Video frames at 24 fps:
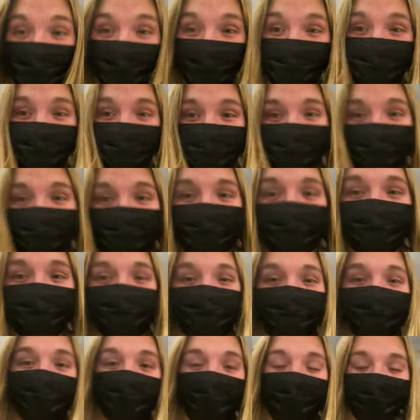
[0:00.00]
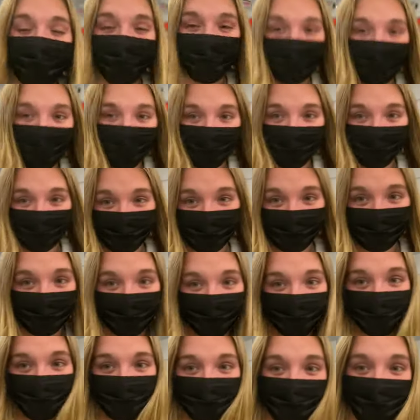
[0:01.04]
and right now headed
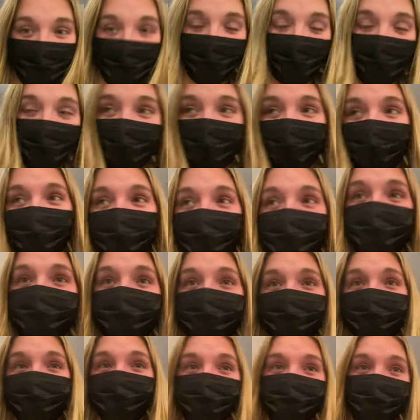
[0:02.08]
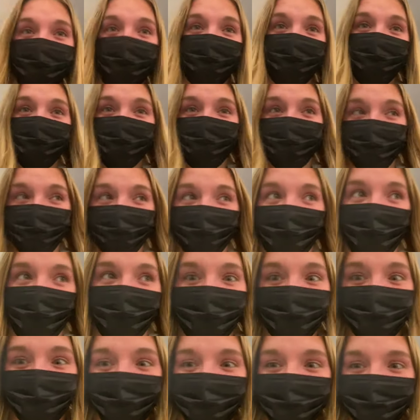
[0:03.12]
to, I
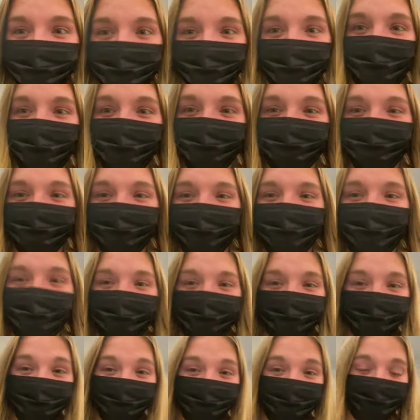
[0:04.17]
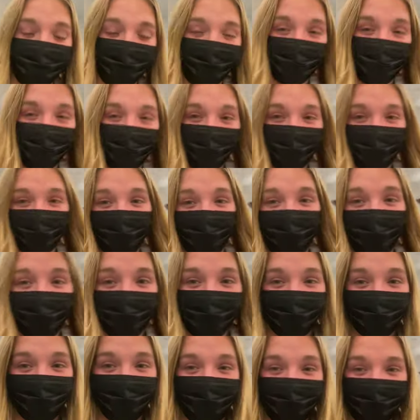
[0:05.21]
guess outside to go
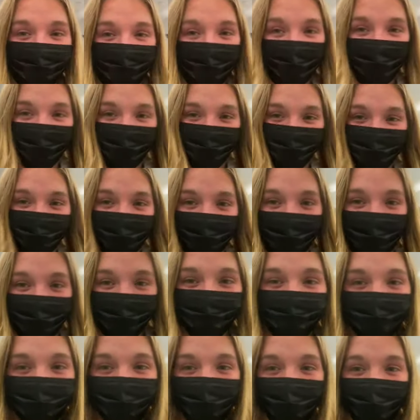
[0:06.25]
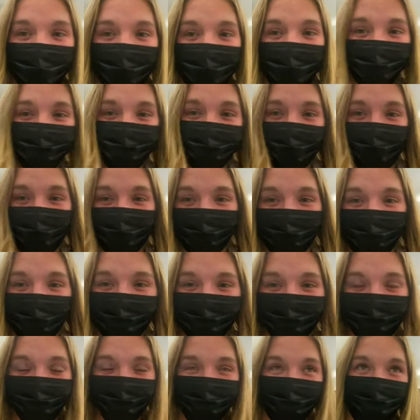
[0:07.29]
get my ride to the hotel, which
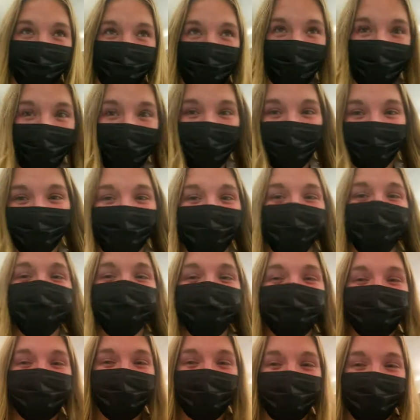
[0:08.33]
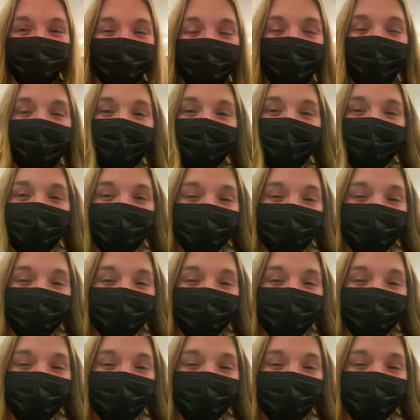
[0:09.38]
is like an hour. So, and